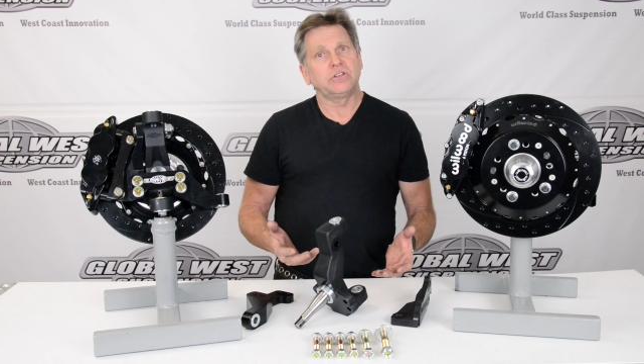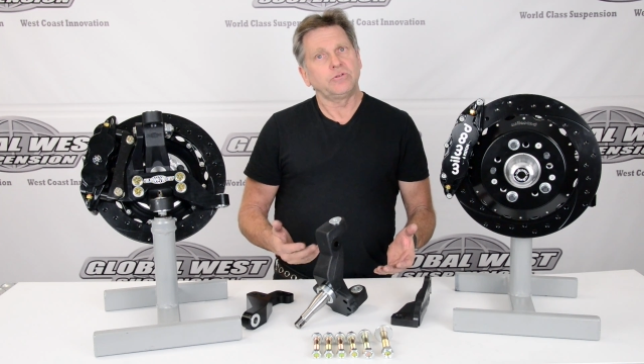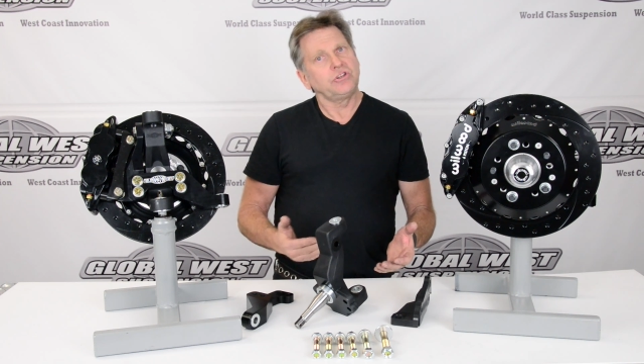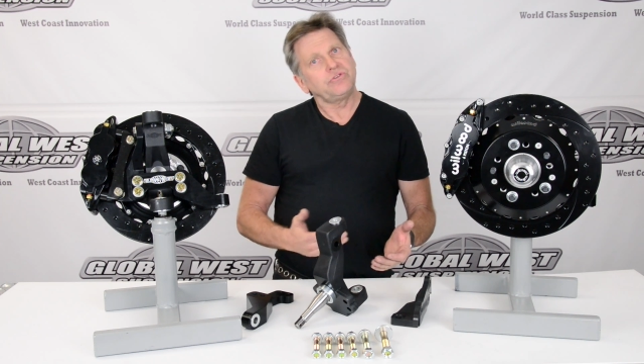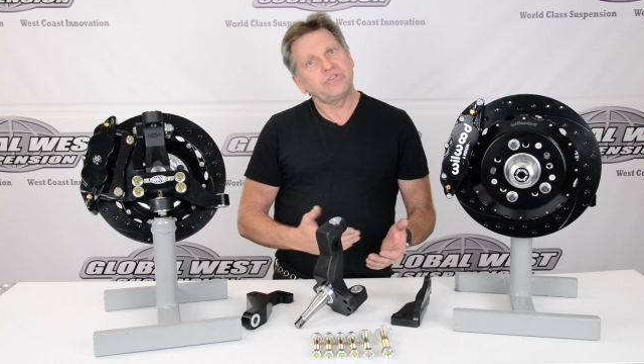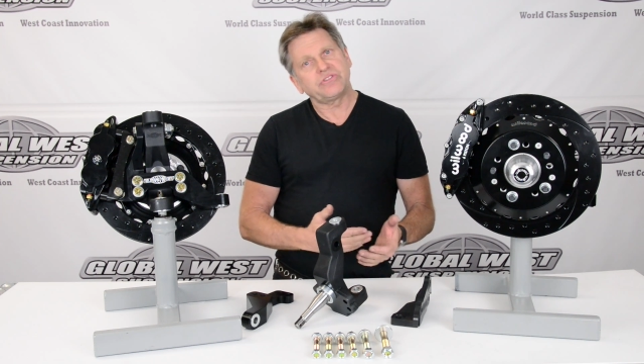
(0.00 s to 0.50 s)

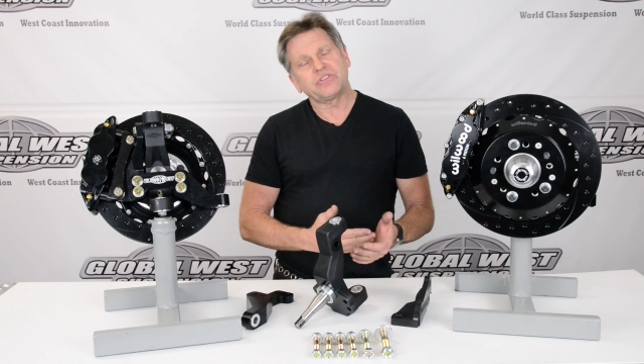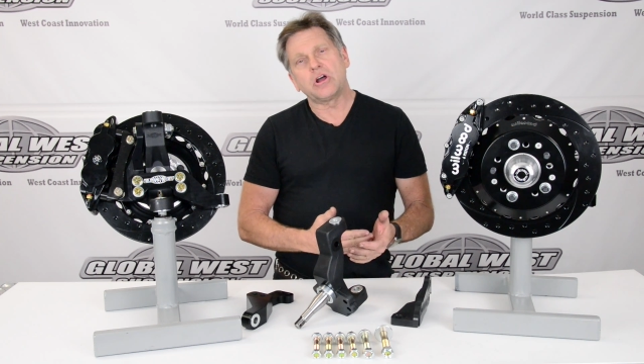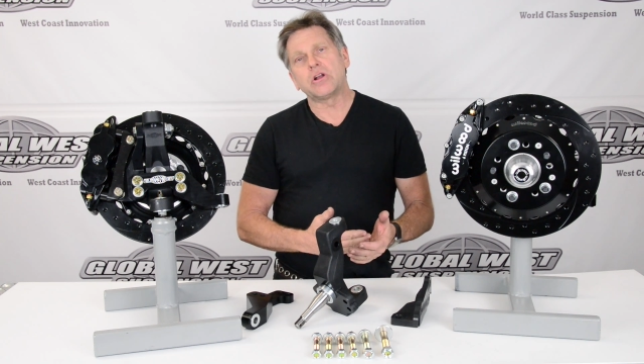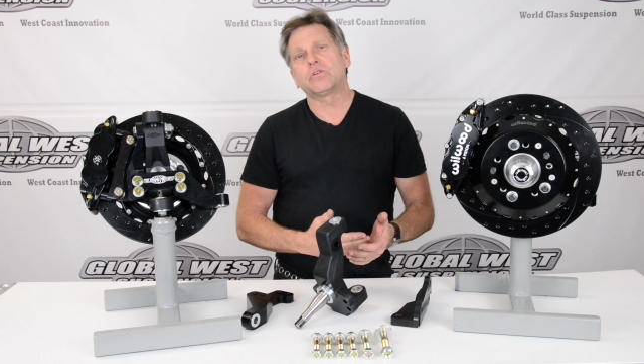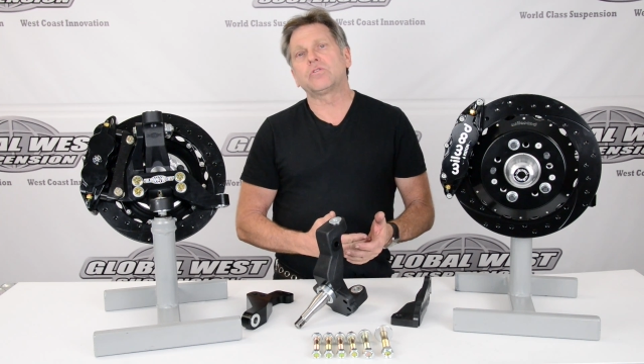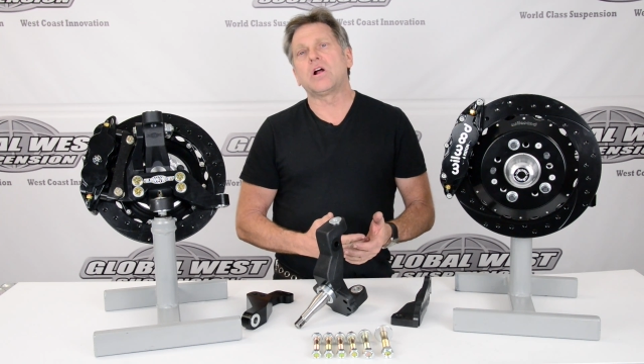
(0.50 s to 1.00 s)
You'd use this in
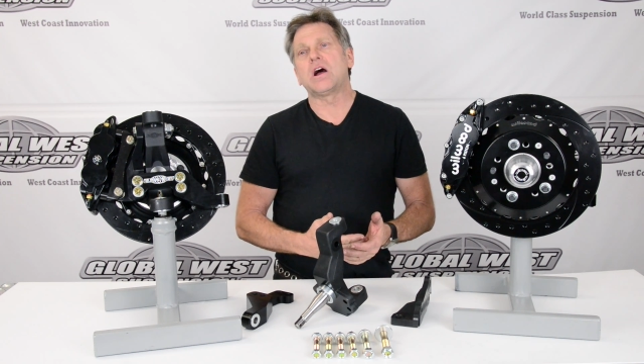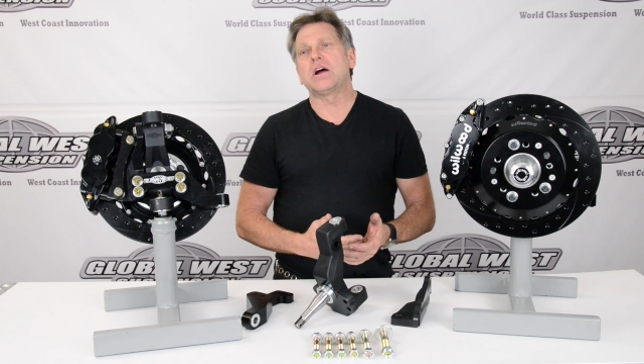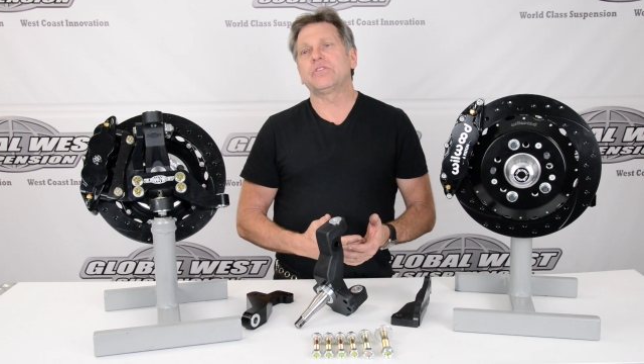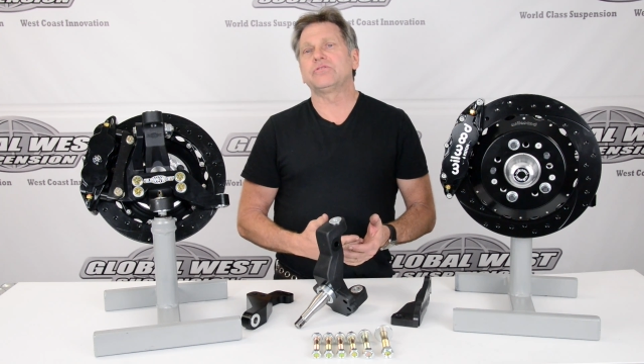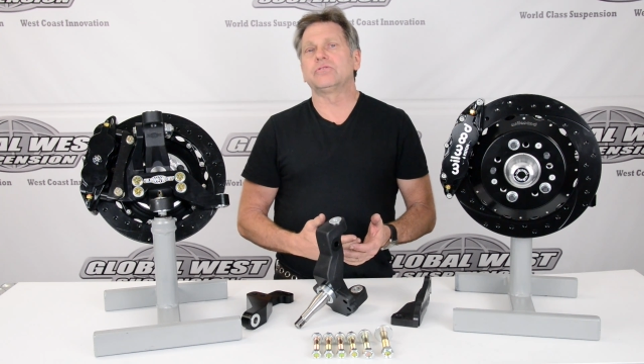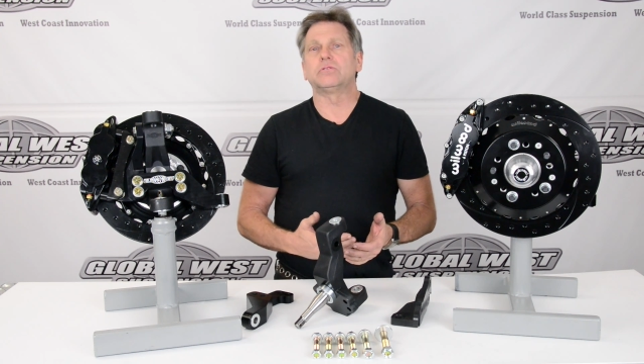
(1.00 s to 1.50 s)

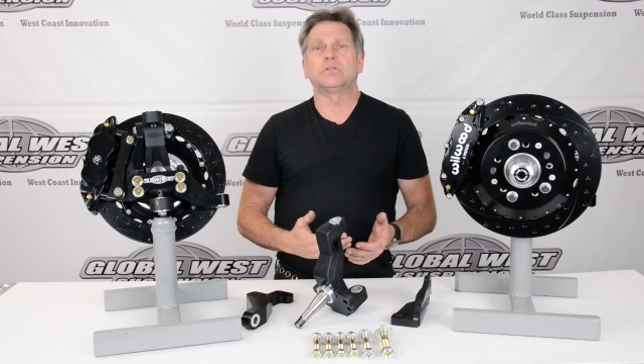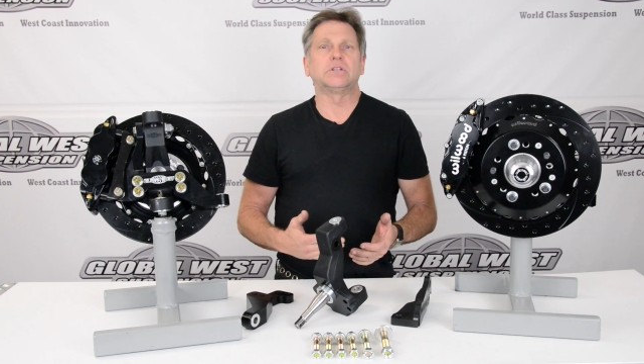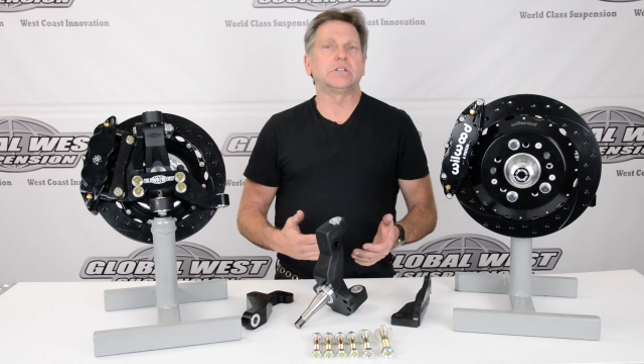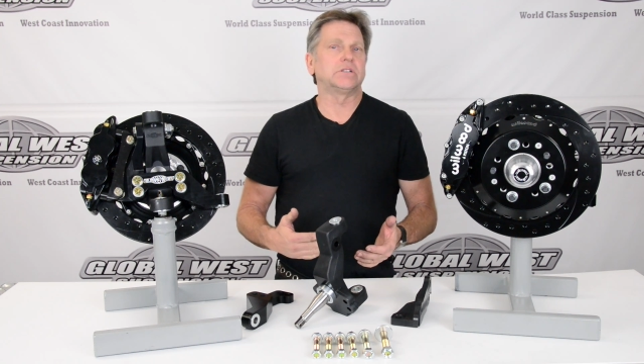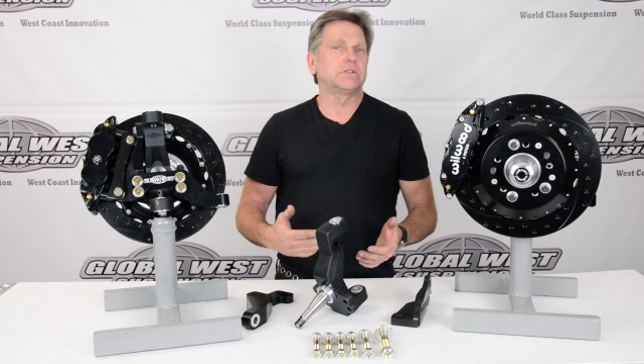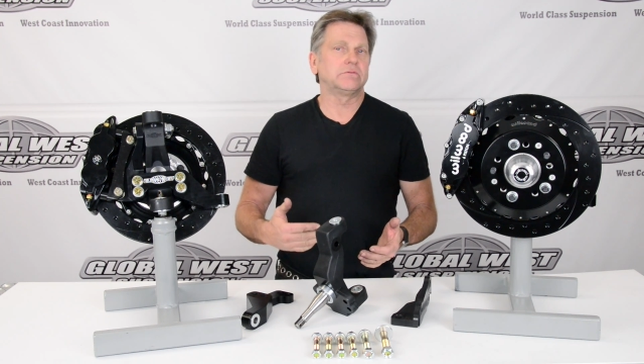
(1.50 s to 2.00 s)
autocross
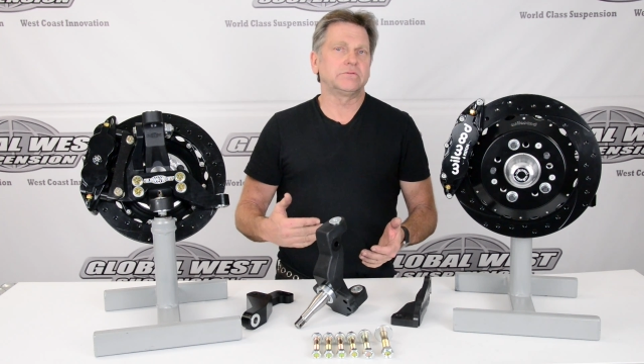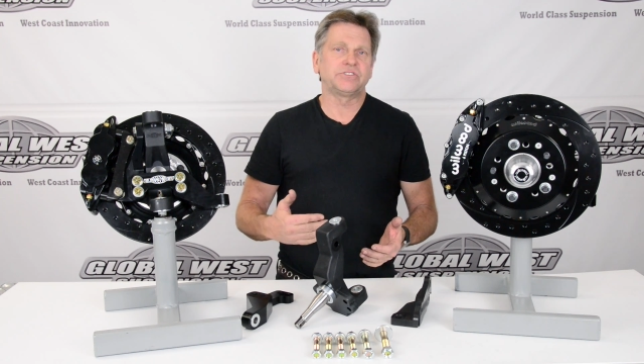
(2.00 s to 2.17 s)
or